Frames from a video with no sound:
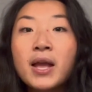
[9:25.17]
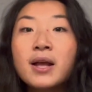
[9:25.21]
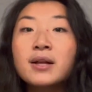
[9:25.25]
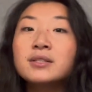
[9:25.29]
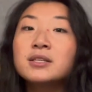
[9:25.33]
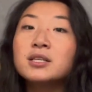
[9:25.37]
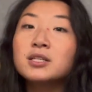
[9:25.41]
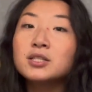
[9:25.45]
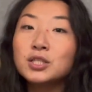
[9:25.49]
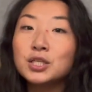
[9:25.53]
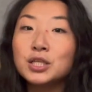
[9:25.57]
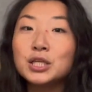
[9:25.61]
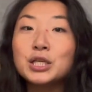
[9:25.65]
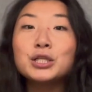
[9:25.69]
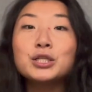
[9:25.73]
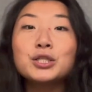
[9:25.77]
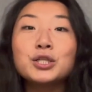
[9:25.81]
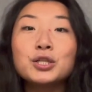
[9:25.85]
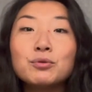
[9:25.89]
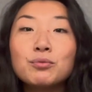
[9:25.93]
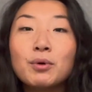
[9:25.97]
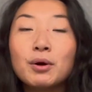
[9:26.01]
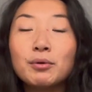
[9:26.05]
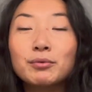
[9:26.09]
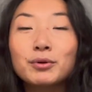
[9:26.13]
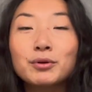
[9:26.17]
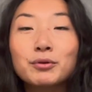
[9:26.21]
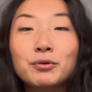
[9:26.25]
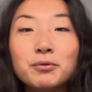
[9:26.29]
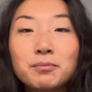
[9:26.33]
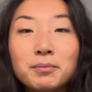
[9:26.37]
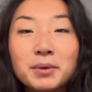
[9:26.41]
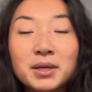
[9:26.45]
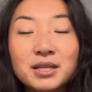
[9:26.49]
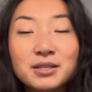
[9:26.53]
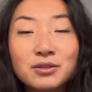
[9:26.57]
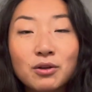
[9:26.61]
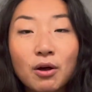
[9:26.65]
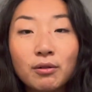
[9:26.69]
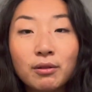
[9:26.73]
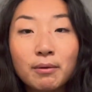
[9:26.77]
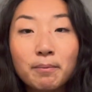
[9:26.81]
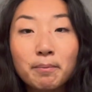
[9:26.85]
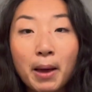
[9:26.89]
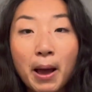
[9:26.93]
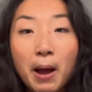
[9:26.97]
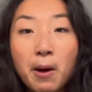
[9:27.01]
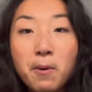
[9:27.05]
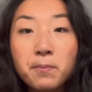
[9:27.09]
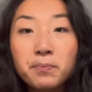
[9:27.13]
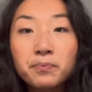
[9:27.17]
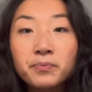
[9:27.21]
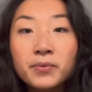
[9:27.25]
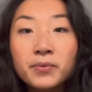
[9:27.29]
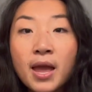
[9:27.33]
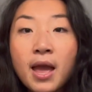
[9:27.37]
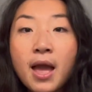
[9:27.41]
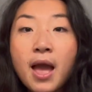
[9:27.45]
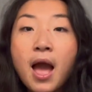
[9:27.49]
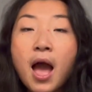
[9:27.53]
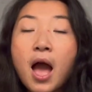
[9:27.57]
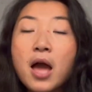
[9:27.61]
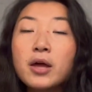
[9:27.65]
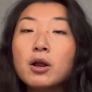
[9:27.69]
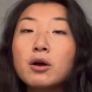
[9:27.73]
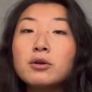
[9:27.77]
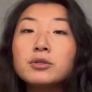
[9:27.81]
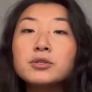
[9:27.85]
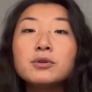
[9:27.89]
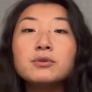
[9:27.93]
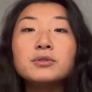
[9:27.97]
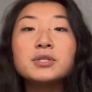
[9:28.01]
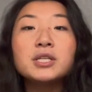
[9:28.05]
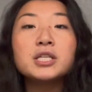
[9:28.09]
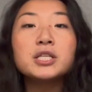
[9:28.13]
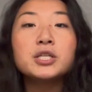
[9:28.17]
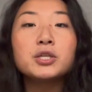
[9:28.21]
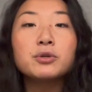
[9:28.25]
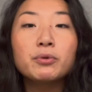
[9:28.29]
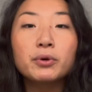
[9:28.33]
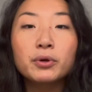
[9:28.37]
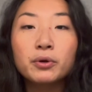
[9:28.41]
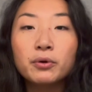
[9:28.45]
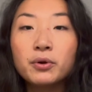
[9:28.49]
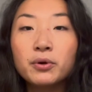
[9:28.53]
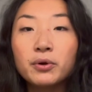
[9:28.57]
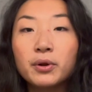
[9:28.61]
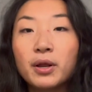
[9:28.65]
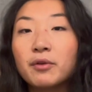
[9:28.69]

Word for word: to teach you what recruitment is all about and also teach you recruit.